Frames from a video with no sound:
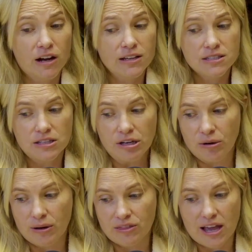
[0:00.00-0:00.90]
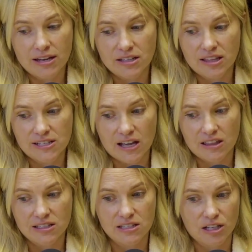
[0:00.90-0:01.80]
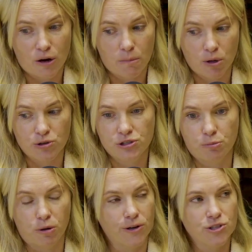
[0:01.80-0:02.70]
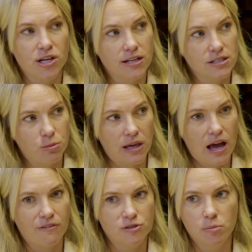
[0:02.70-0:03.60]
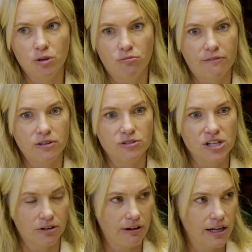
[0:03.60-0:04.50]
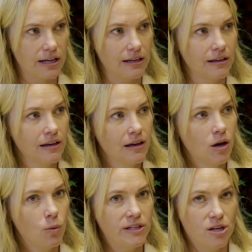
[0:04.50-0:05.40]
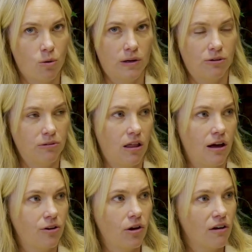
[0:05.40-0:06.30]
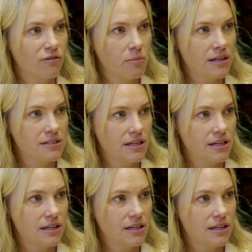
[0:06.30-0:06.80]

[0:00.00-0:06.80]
us, you know, at the end of the day, this is a commercial project. We have to be revenue generating. Yep. We don't want to rely on government to